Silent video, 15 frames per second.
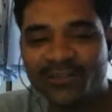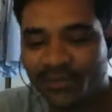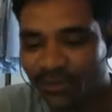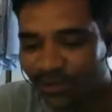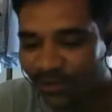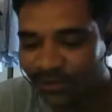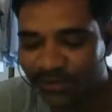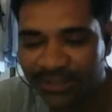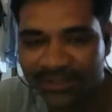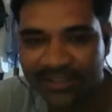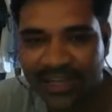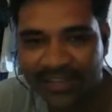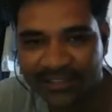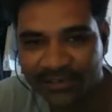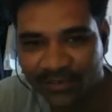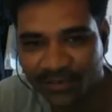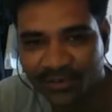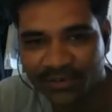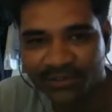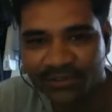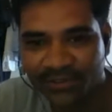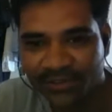So with that
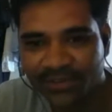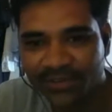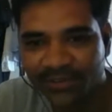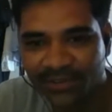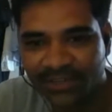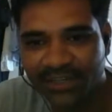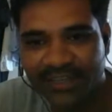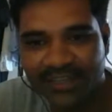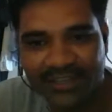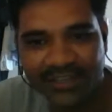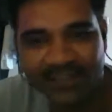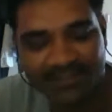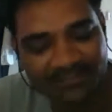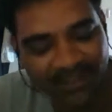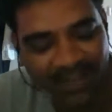stone only,